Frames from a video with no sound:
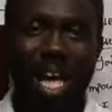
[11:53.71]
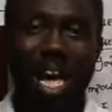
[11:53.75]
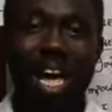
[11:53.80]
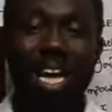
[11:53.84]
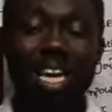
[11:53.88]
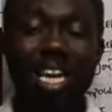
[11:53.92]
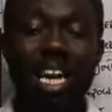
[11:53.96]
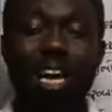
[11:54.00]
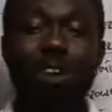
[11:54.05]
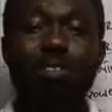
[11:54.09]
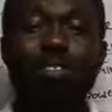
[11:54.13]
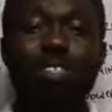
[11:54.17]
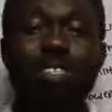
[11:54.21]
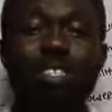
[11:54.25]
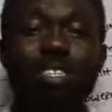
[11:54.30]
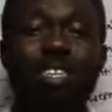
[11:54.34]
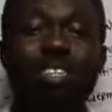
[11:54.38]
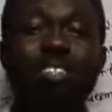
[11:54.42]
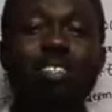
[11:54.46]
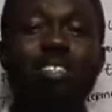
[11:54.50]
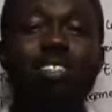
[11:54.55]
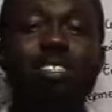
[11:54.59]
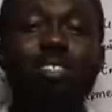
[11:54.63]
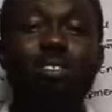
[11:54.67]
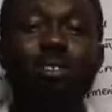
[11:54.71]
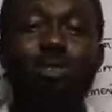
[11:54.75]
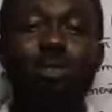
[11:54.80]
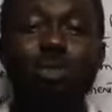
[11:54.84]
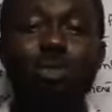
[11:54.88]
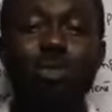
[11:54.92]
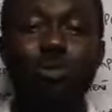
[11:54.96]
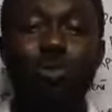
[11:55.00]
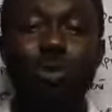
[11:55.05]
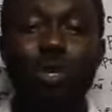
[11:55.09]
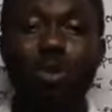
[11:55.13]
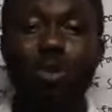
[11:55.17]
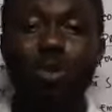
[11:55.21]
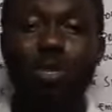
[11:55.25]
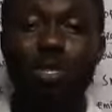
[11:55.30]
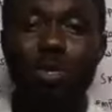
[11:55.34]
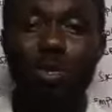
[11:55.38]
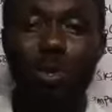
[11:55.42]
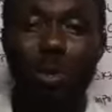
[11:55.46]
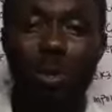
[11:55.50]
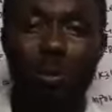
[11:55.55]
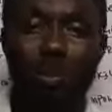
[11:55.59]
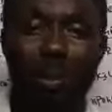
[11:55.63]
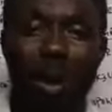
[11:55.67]
And now the next skills we are going
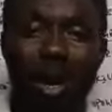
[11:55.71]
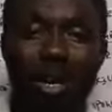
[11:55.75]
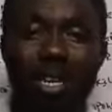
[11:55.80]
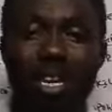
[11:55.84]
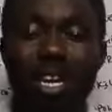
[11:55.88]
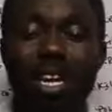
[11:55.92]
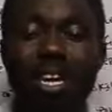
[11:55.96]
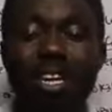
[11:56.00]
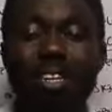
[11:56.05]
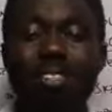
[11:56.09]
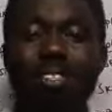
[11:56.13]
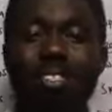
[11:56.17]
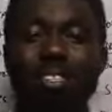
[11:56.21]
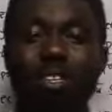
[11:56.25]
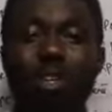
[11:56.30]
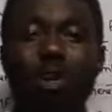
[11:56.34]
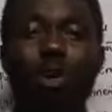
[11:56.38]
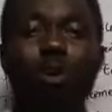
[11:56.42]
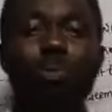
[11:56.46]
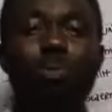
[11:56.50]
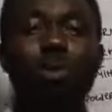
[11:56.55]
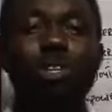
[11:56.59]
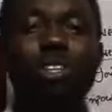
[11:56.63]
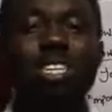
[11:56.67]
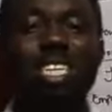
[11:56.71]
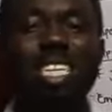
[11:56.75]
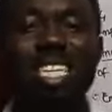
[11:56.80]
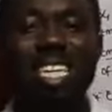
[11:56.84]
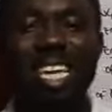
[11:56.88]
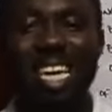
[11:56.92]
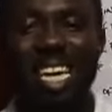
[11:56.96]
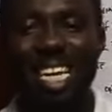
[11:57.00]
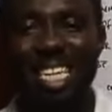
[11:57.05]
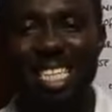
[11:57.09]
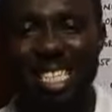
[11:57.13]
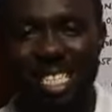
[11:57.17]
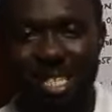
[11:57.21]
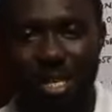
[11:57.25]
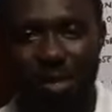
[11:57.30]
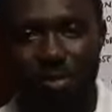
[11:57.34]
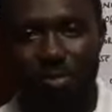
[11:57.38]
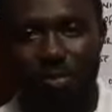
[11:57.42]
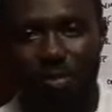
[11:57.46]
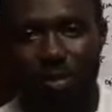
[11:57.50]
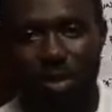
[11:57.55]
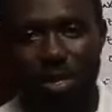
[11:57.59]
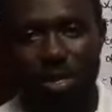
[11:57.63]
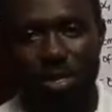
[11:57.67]
to talk about is the
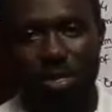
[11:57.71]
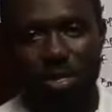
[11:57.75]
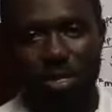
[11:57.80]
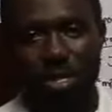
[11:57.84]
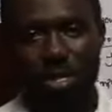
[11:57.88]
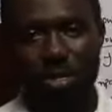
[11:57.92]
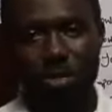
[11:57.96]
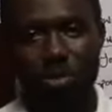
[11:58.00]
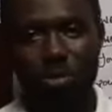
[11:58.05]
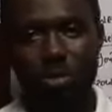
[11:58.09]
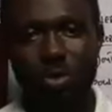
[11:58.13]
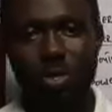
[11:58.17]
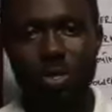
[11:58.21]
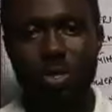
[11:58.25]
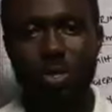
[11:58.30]
communicative skills.